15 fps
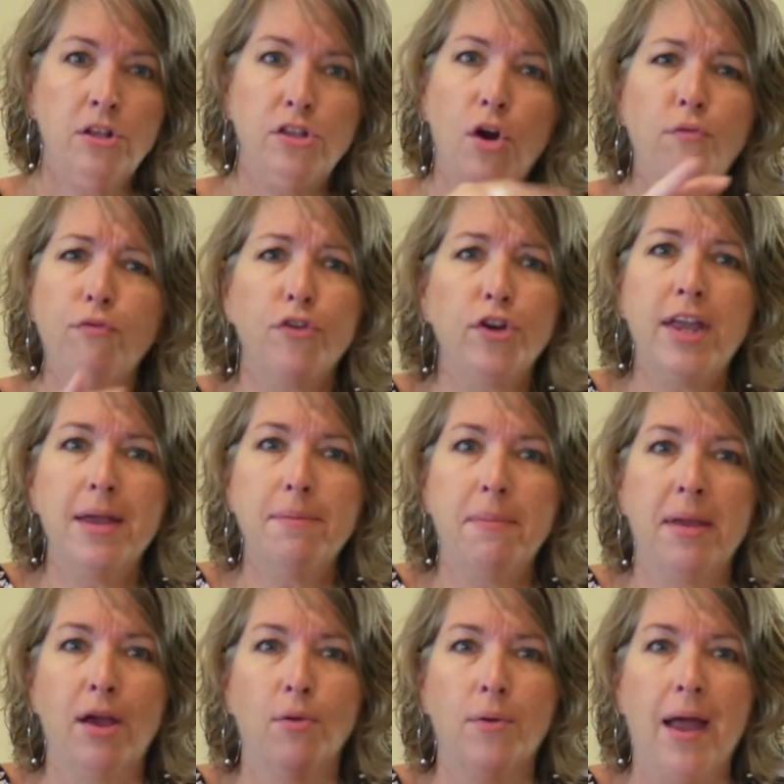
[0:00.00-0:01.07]
Don't forget
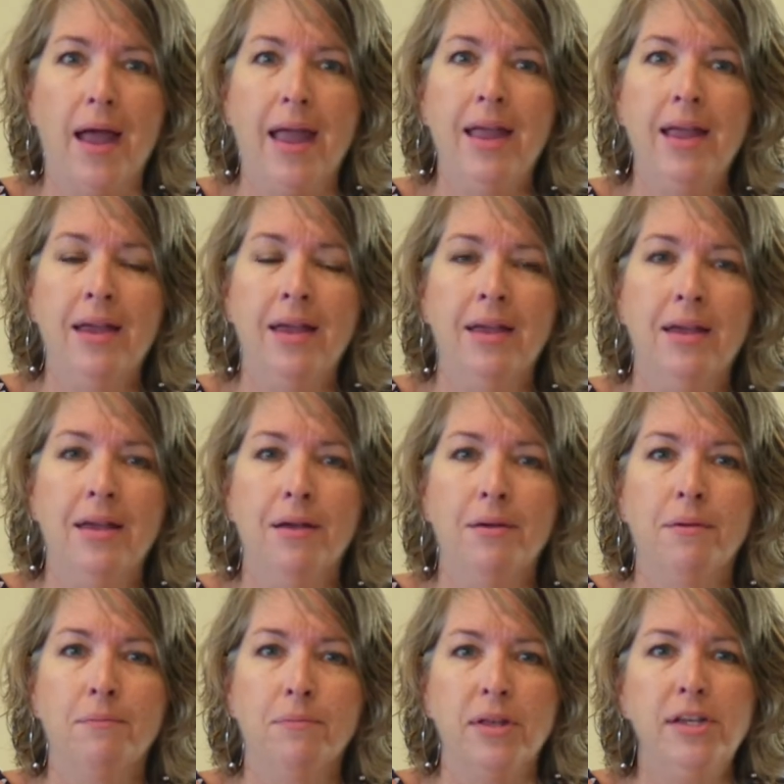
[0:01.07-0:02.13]
me, okay?
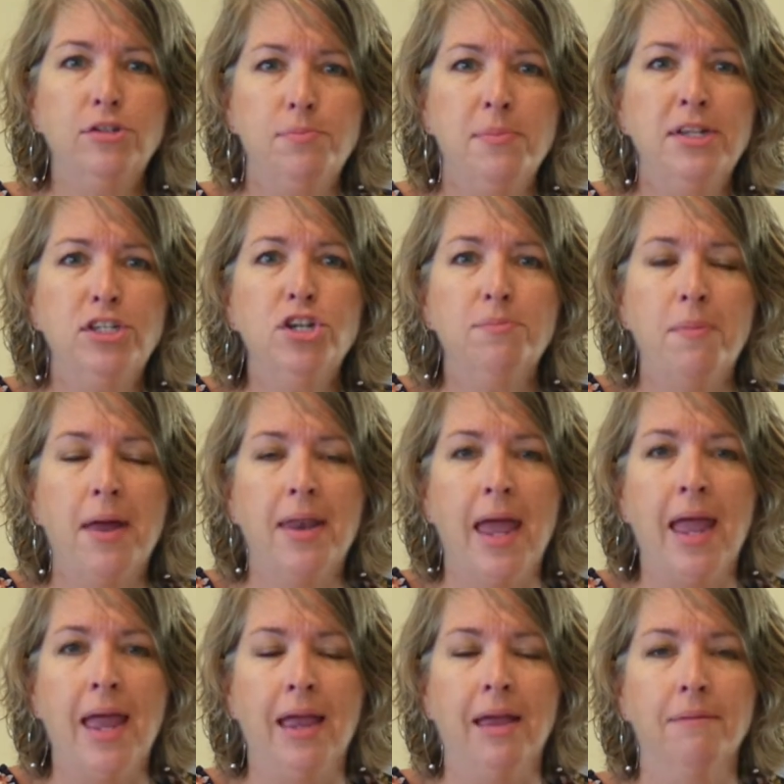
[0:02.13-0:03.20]
Please mention my
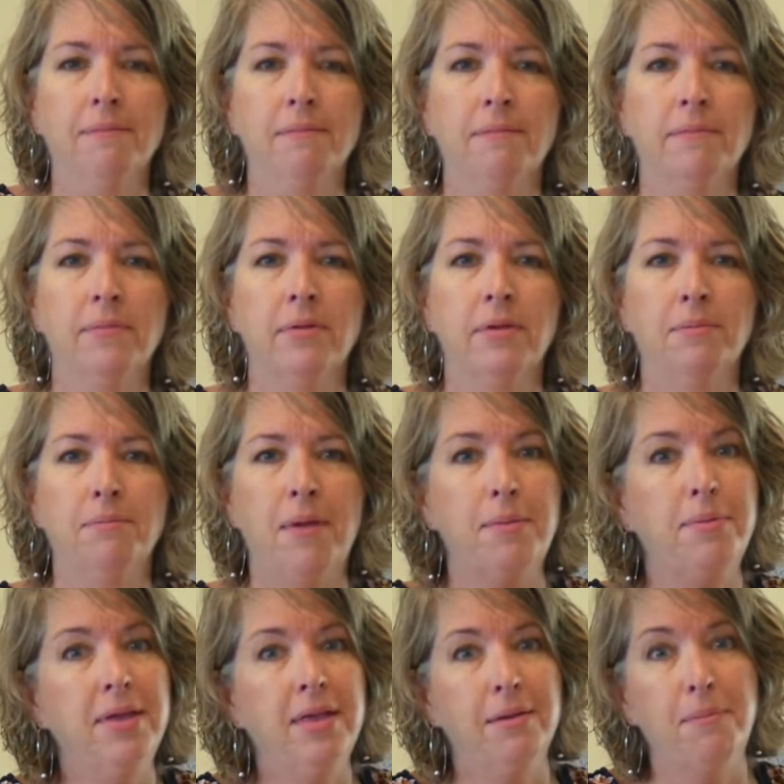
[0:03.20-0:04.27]
name.
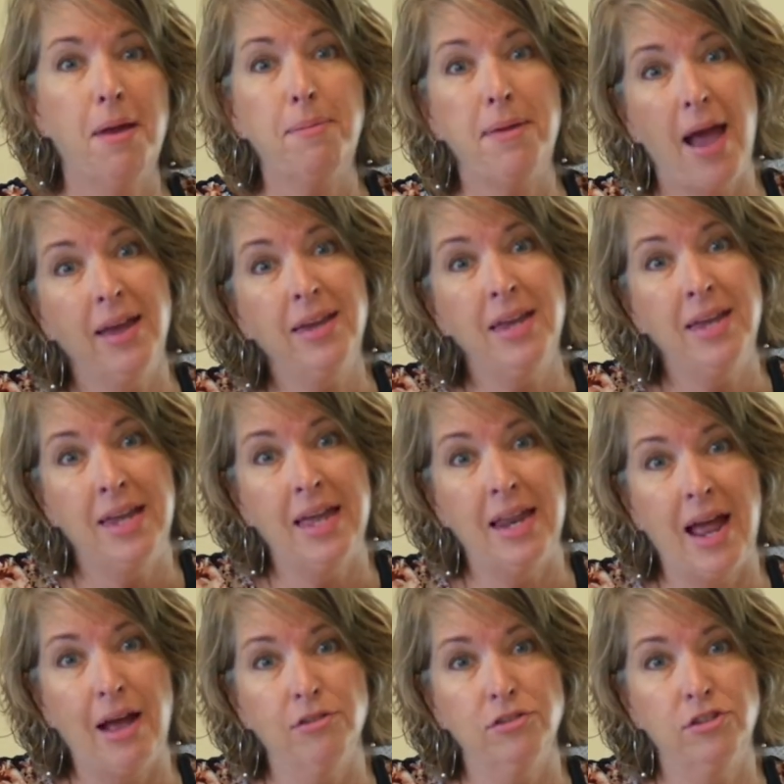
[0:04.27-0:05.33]
Maybe I can get
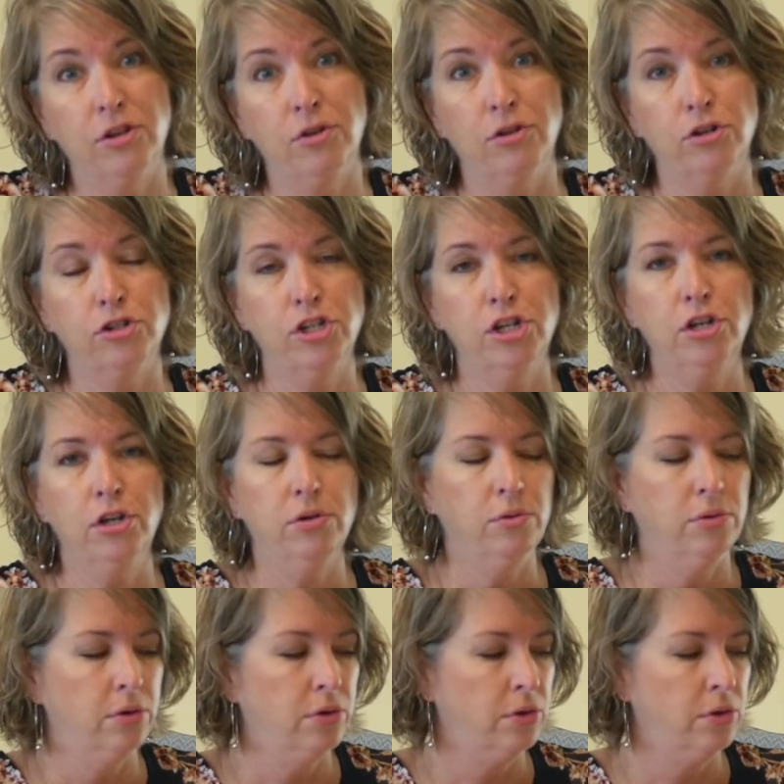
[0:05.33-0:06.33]
out sooner too.